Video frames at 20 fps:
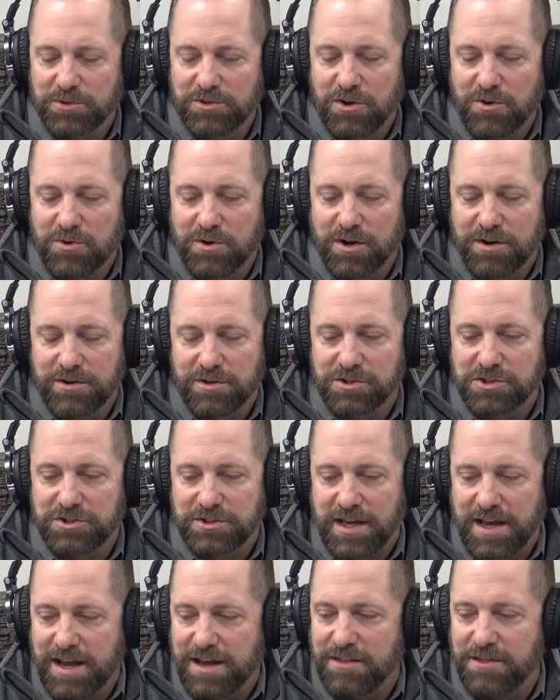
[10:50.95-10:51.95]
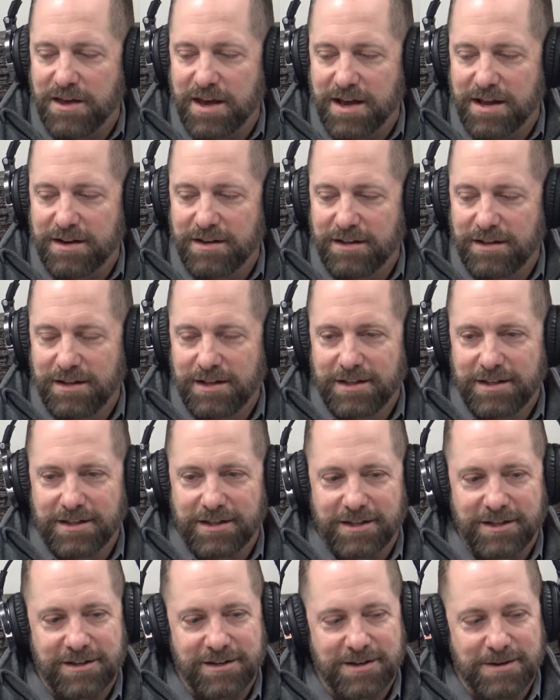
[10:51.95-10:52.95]
don't understand that.
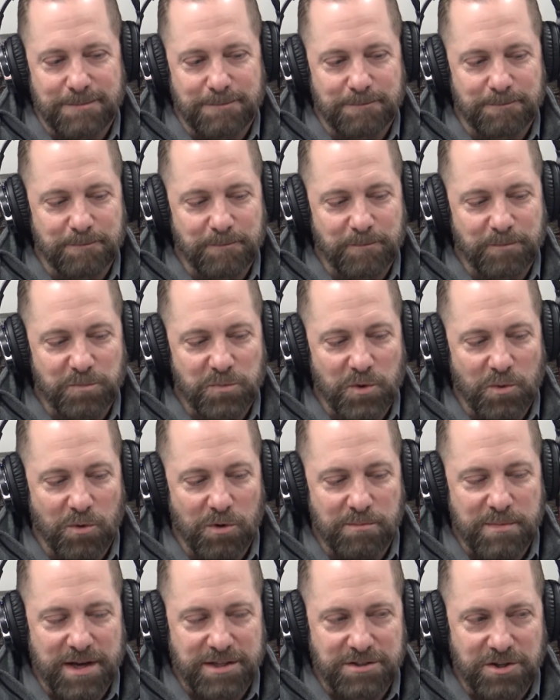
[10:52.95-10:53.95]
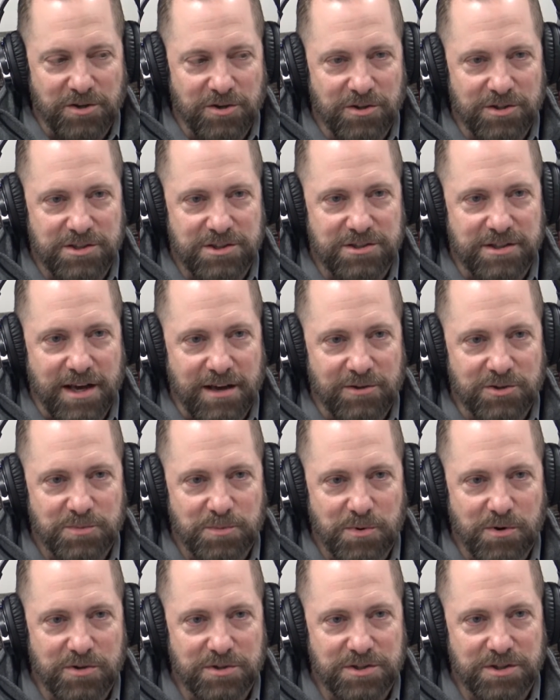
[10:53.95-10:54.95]
What makes a good
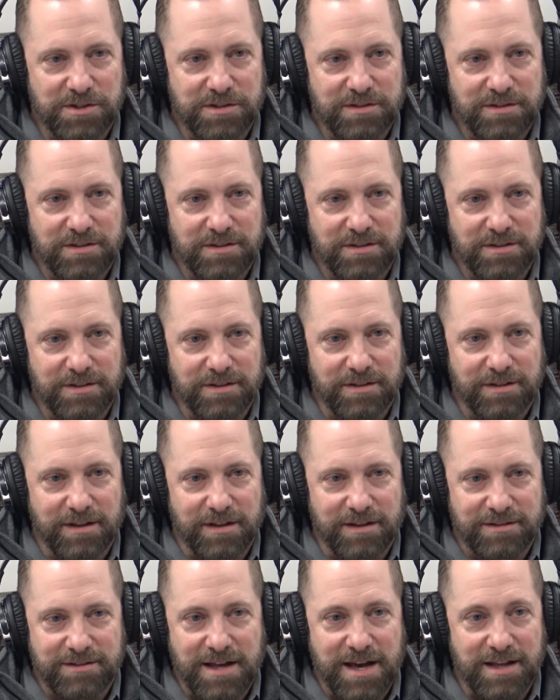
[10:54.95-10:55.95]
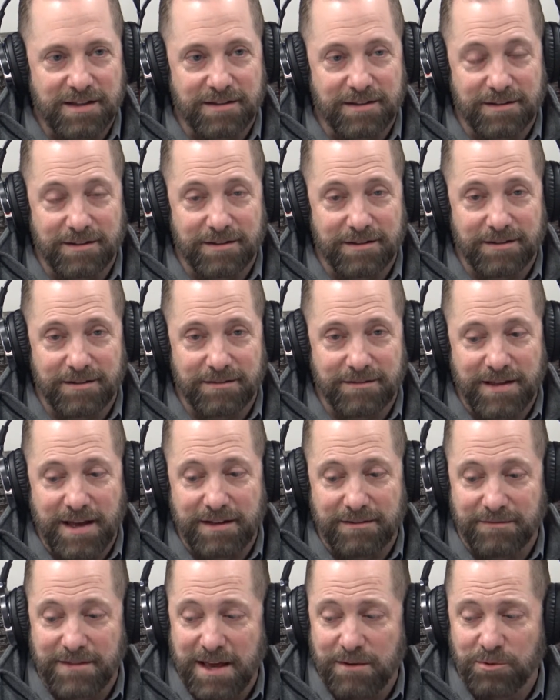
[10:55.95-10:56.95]
salesperson is that
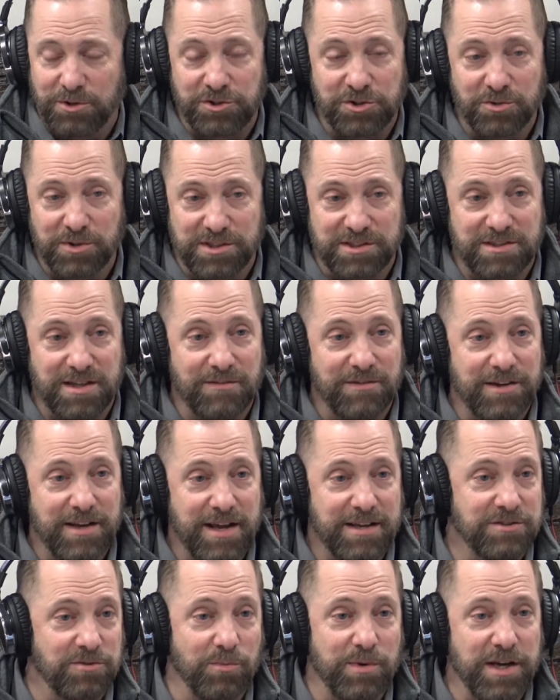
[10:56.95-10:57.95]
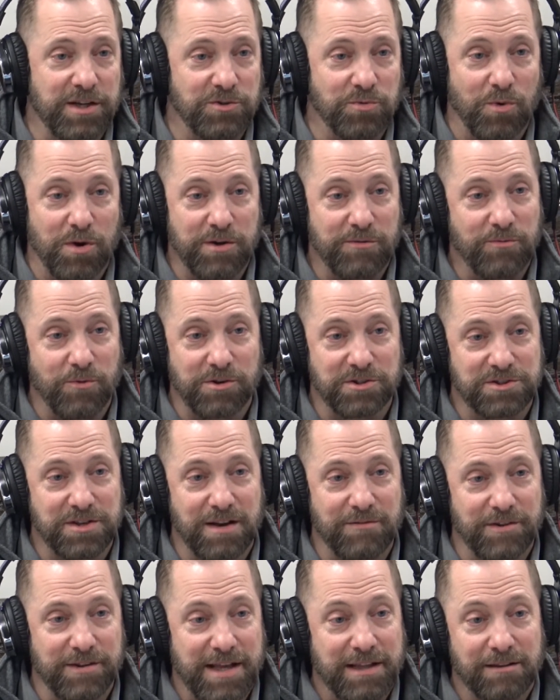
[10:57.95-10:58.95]
they would do it 7 days a week,
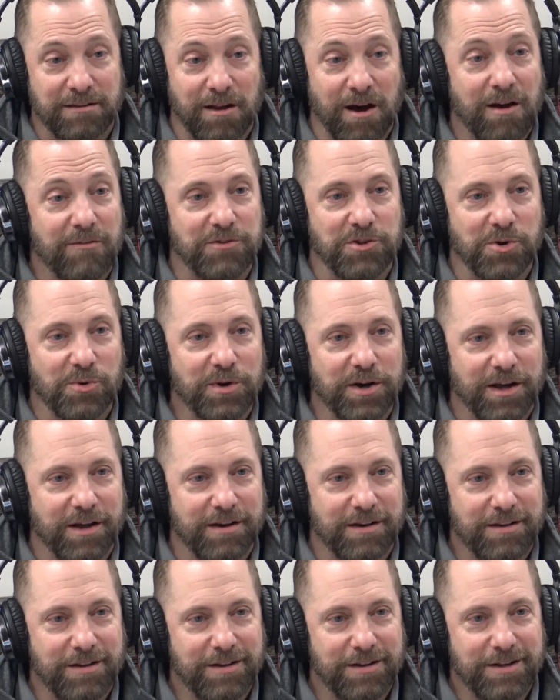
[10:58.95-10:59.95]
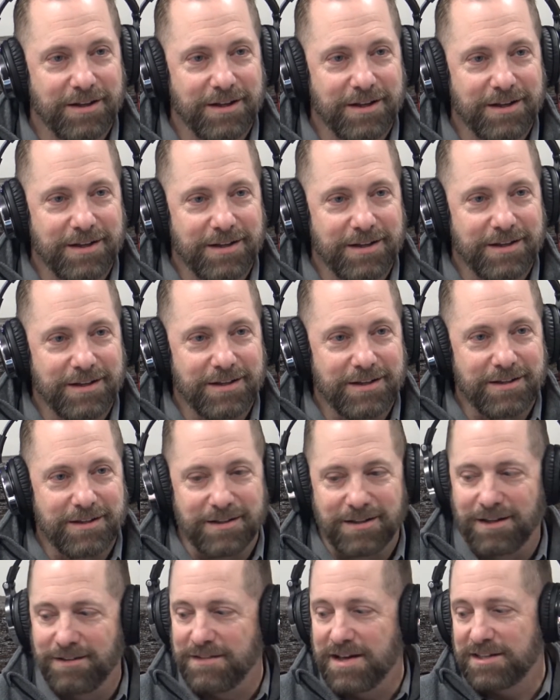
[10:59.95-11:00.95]
24/7. They love doing it,
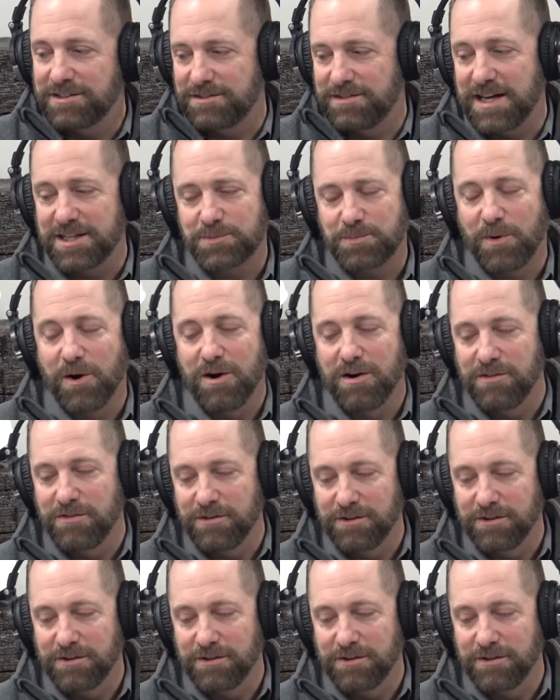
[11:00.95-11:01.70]
and that's part of